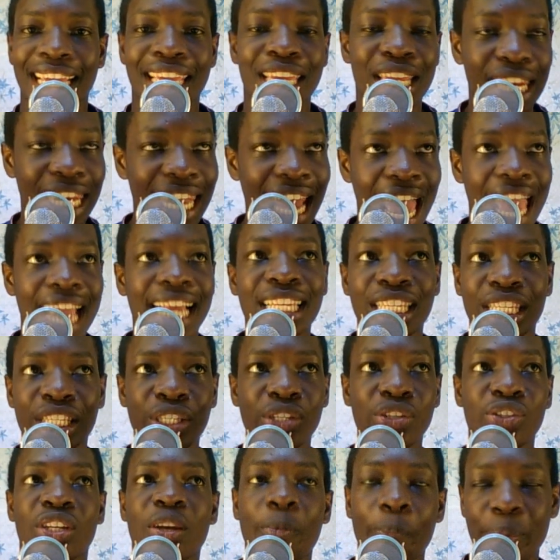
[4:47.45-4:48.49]
He likes
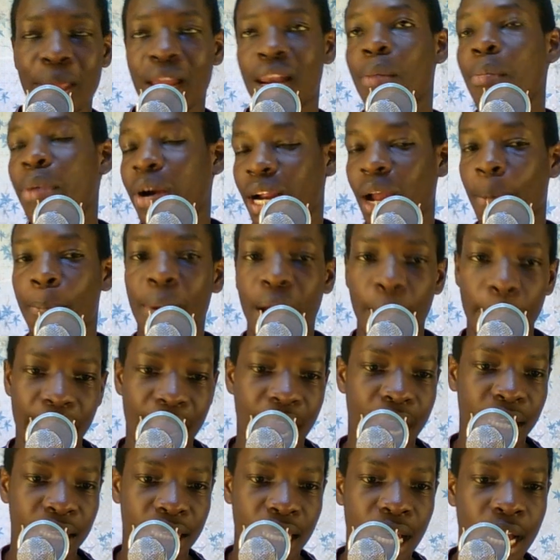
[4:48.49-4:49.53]
using Pierre-Emerick
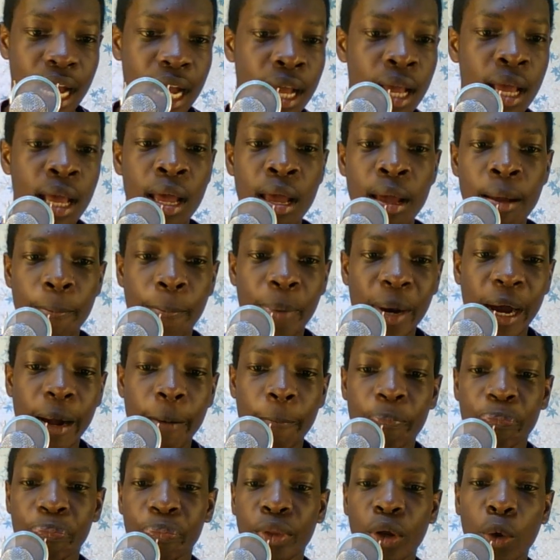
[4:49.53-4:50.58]
Aubameyang there,
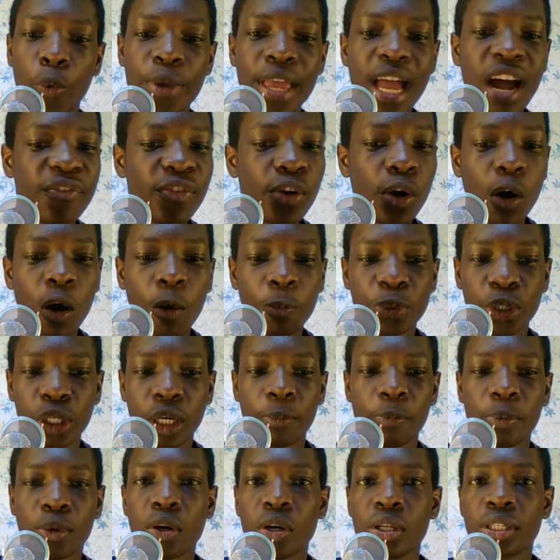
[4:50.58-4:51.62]
but we have no option,
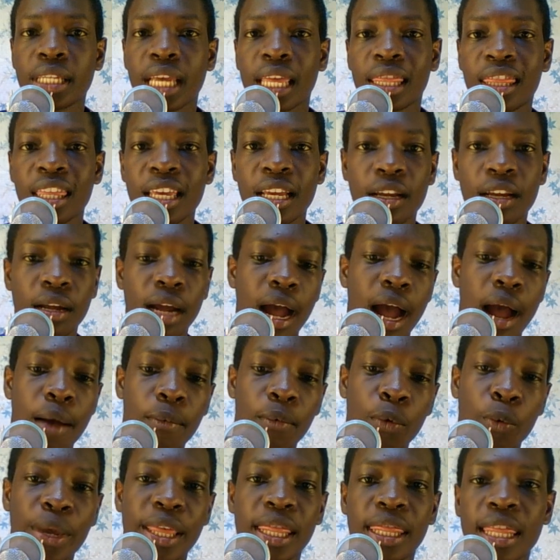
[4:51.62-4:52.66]
because I think
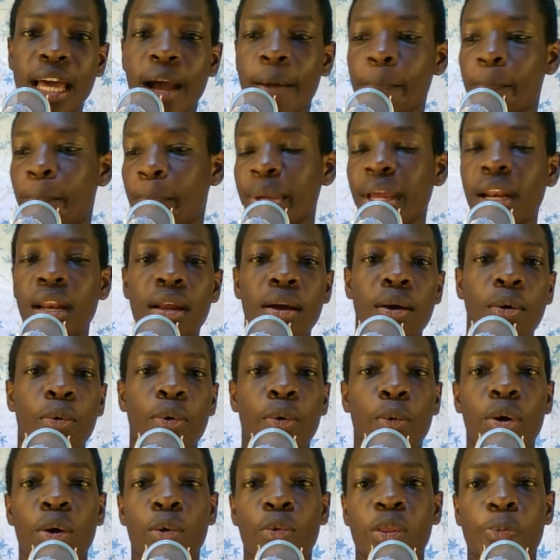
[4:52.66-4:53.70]
with
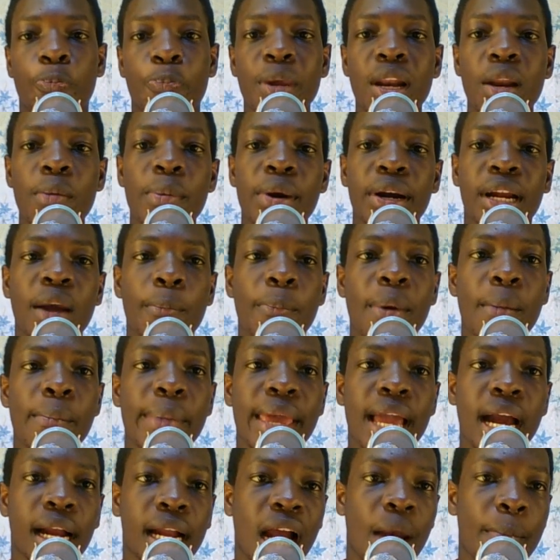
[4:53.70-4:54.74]
Pierre-Emerick
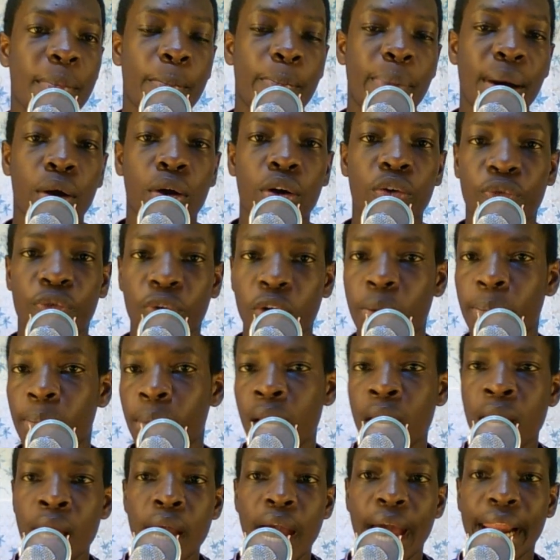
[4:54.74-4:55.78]
Aubameyang coming back on form
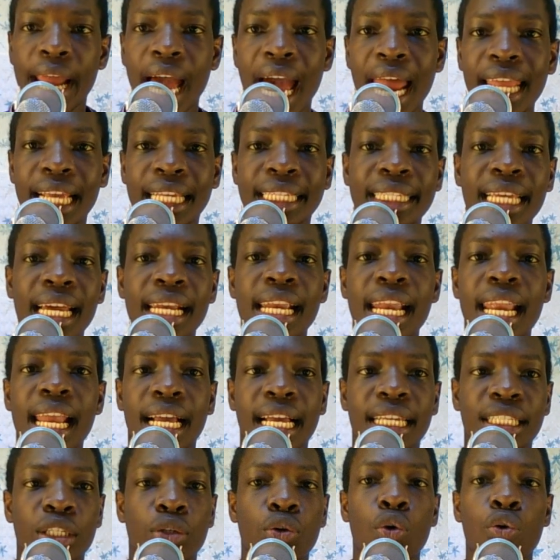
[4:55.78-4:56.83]
and Alexander
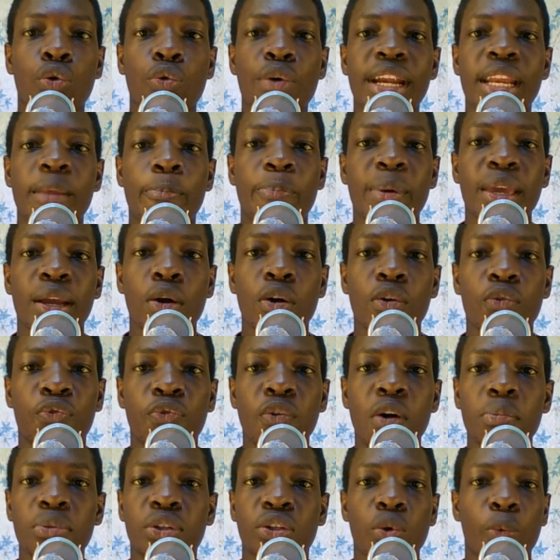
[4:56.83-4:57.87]
Lacazette already being on
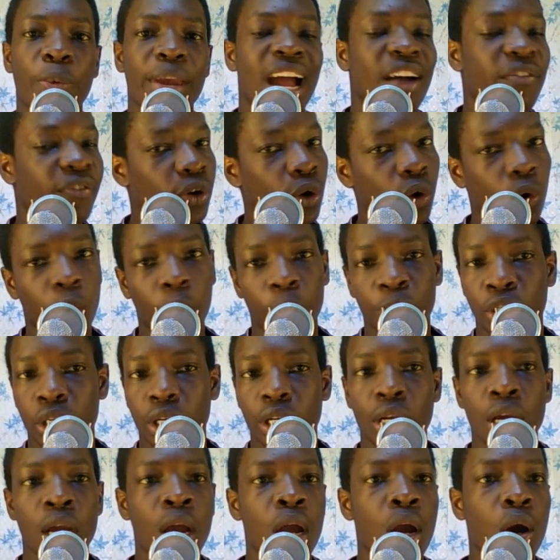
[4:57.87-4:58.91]
form, so we have no option.